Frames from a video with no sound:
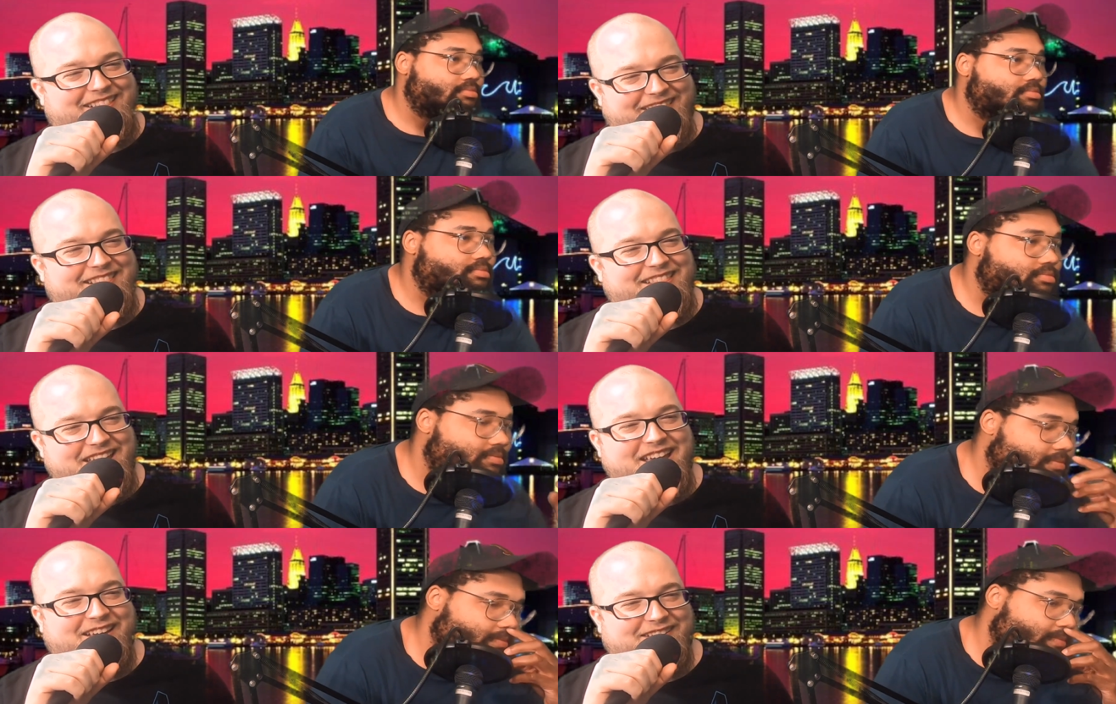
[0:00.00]
Speaker 1: right there.
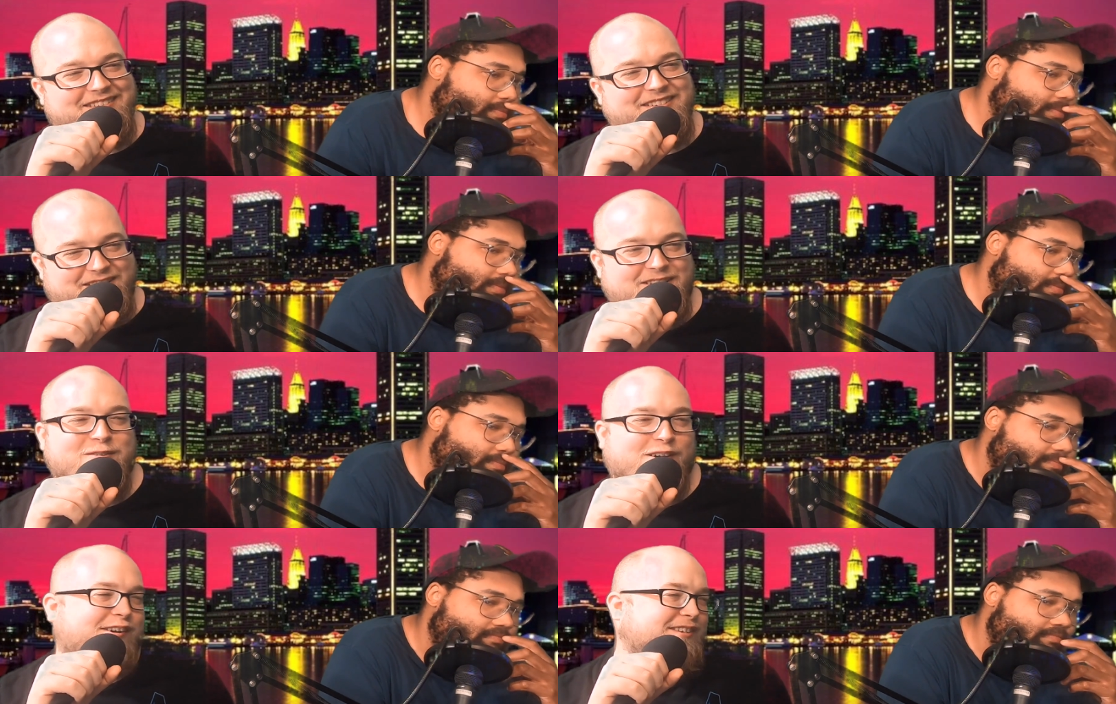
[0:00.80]

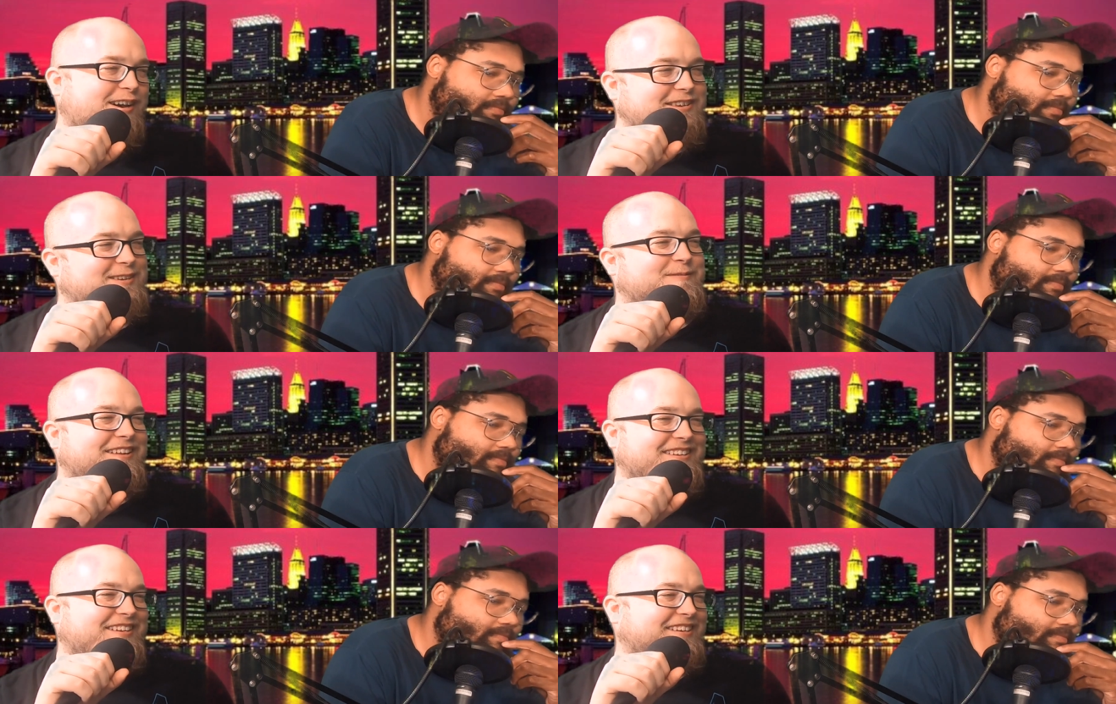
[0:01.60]
Stone Cold's off. Shut
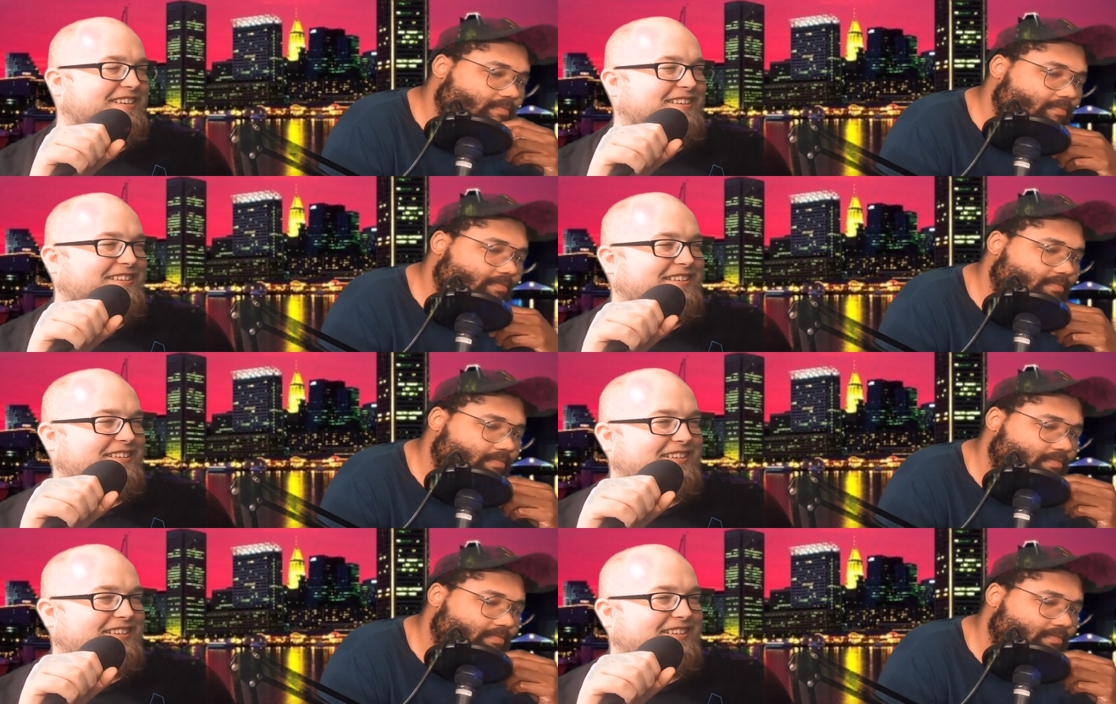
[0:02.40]
up.